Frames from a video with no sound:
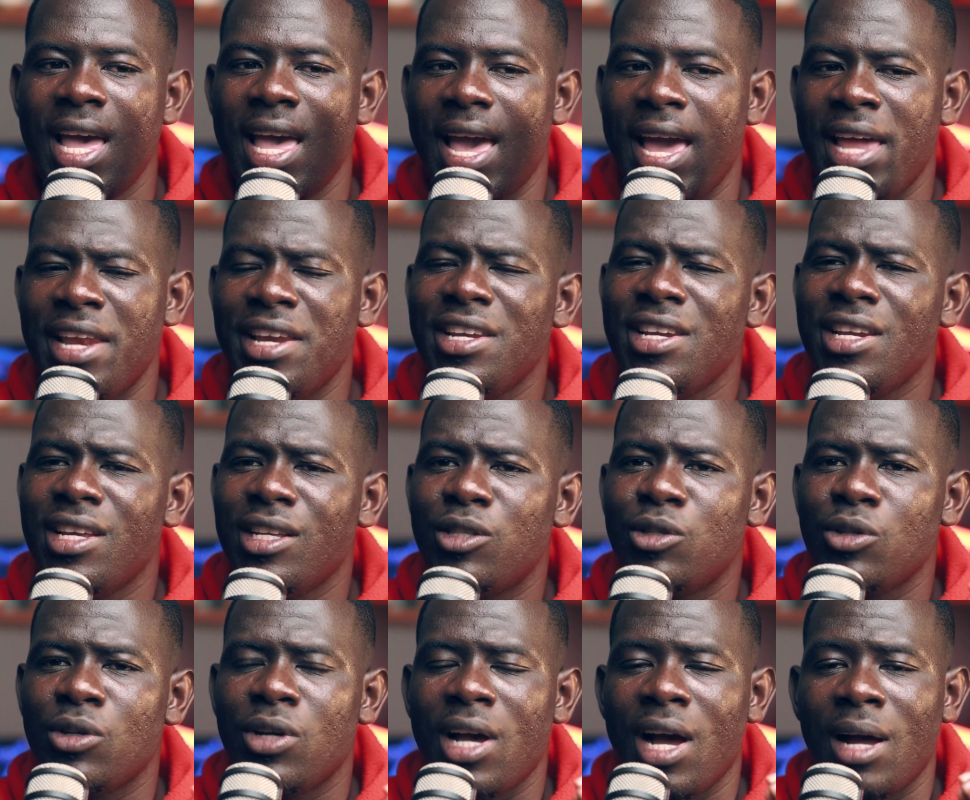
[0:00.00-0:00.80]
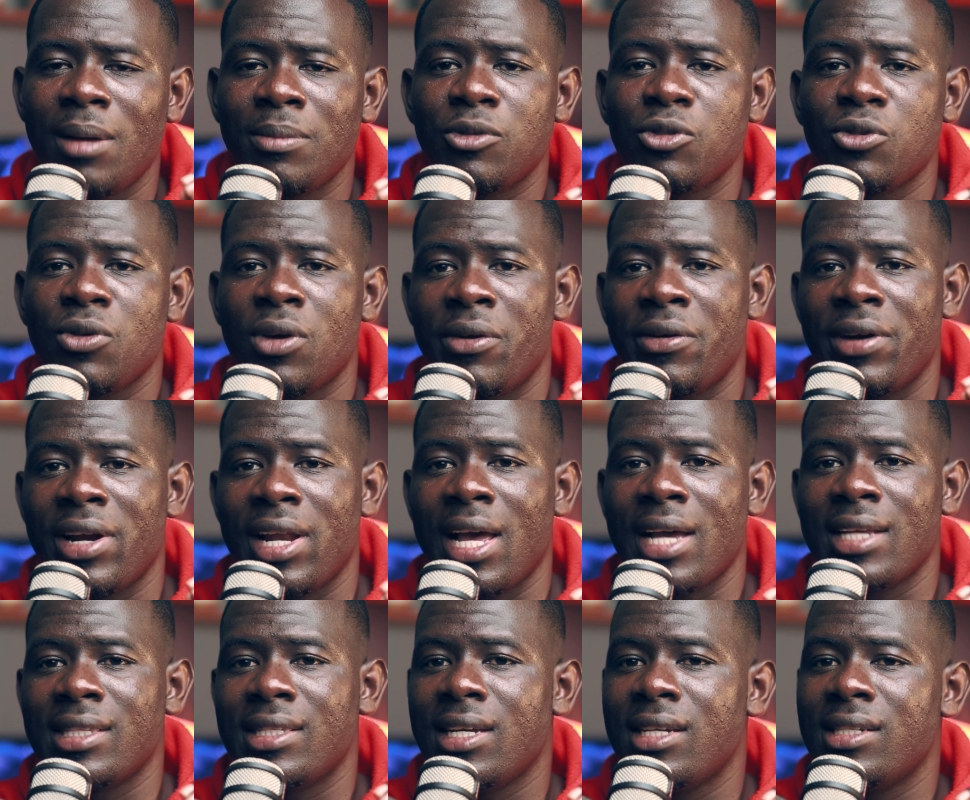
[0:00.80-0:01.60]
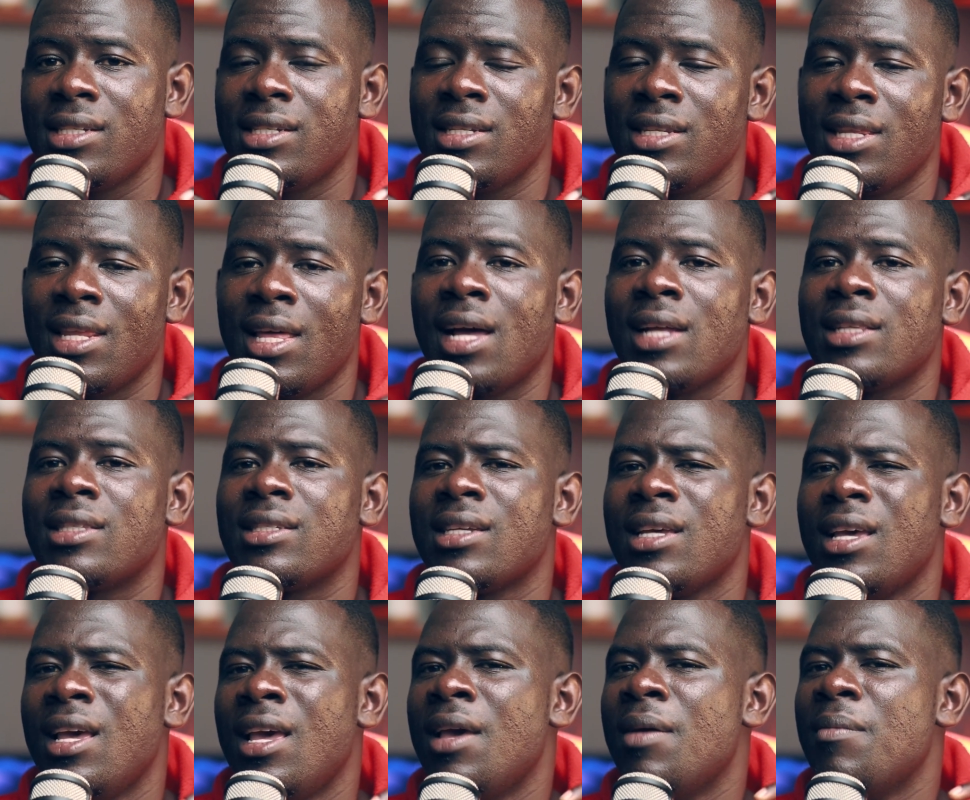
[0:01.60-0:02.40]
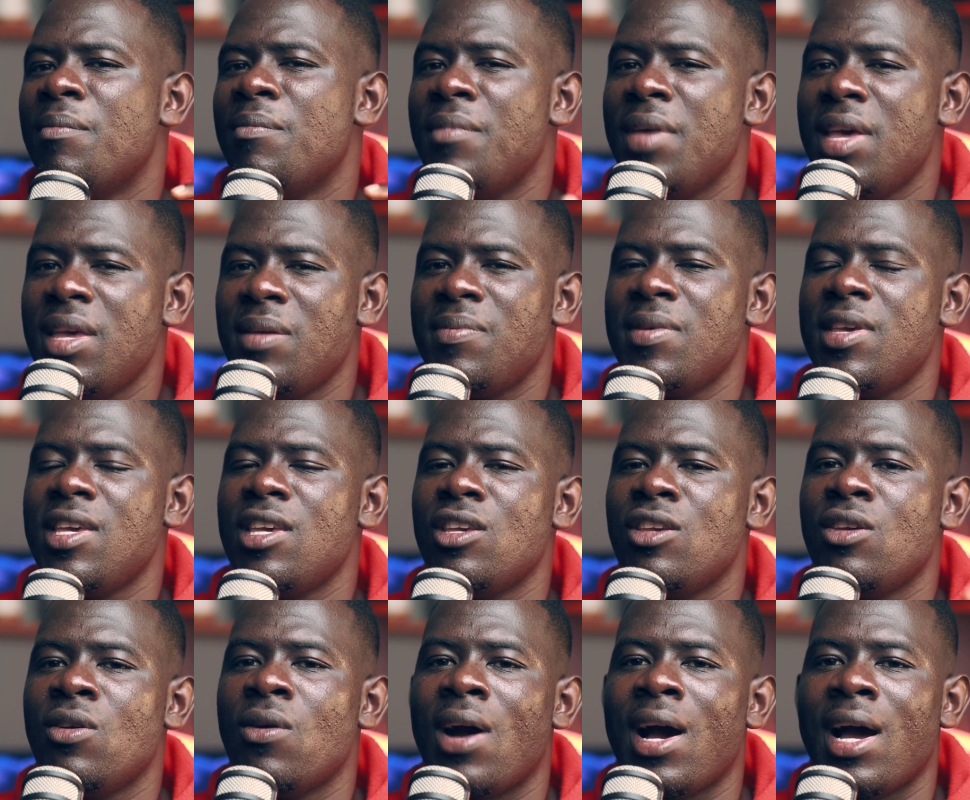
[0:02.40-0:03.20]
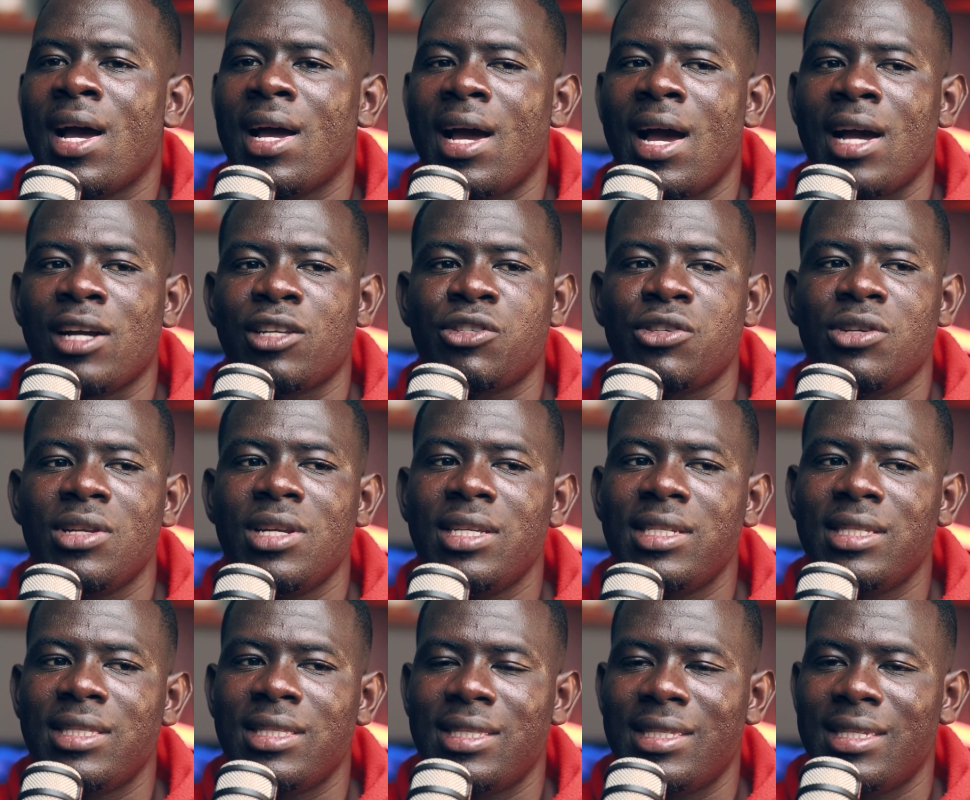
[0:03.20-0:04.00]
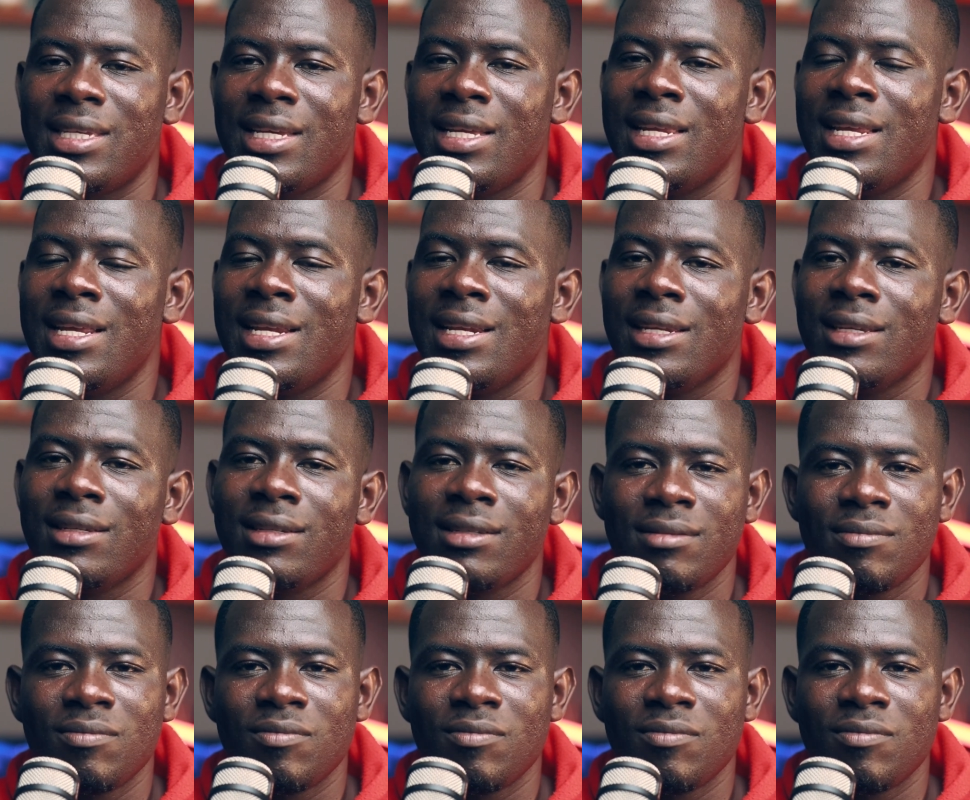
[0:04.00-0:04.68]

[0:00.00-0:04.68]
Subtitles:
and you need to come to a realization that maybe you are actually stealing